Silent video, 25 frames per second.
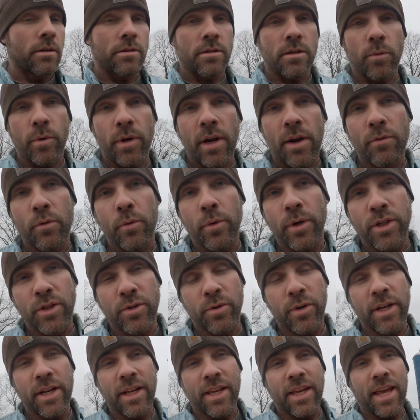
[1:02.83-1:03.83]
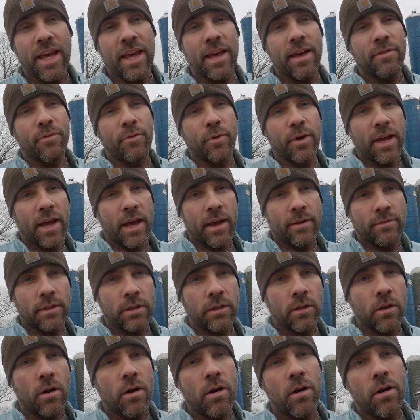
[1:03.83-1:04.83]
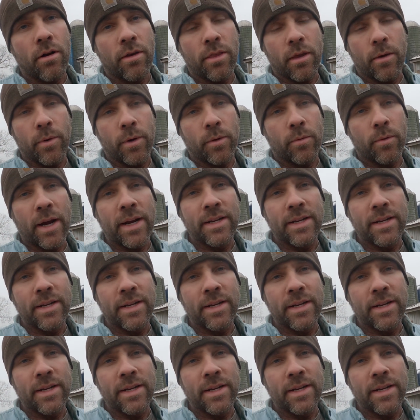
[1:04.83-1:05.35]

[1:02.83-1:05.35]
So whenever we treat a calf, we have a log that we